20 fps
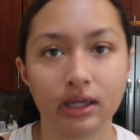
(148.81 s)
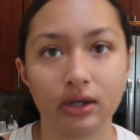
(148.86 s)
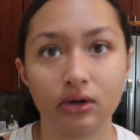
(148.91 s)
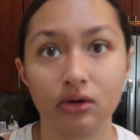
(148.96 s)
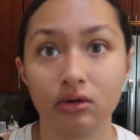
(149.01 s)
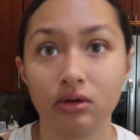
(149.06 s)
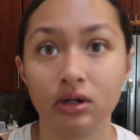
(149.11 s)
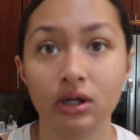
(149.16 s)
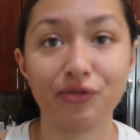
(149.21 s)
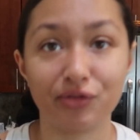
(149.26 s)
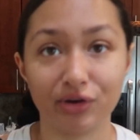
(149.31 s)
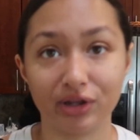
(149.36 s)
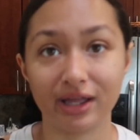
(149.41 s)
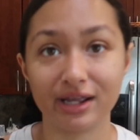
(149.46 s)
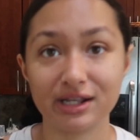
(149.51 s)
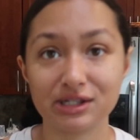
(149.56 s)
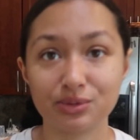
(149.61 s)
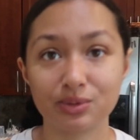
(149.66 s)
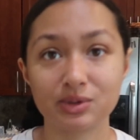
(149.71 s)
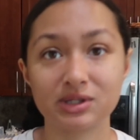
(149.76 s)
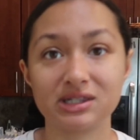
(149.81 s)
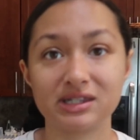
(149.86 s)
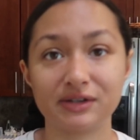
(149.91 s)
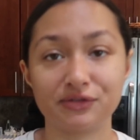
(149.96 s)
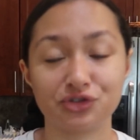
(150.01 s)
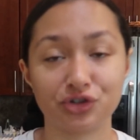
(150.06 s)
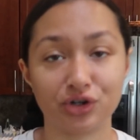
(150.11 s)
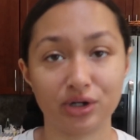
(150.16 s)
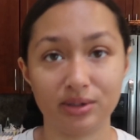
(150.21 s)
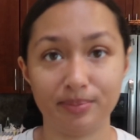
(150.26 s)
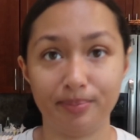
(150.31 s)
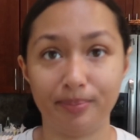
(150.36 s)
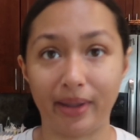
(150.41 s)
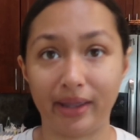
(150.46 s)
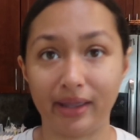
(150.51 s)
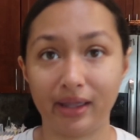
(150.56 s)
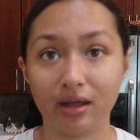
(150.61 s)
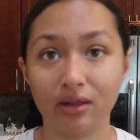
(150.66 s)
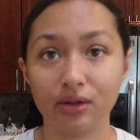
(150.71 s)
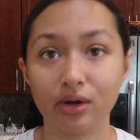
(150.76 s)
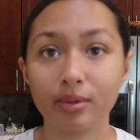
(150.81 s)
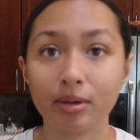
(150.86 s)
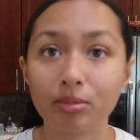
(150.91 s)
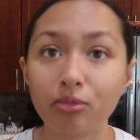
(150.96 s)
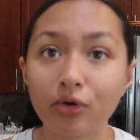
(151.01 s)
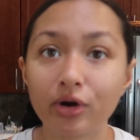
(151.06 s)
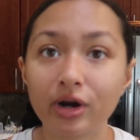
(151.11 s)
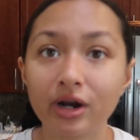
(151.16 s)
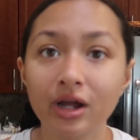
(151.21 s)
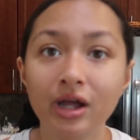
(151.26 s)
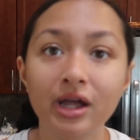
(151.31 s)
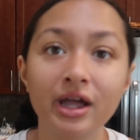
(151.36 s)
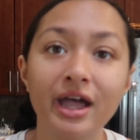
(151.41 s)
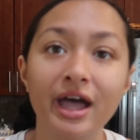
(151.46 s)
And I've realized since I've started baking a little bit more,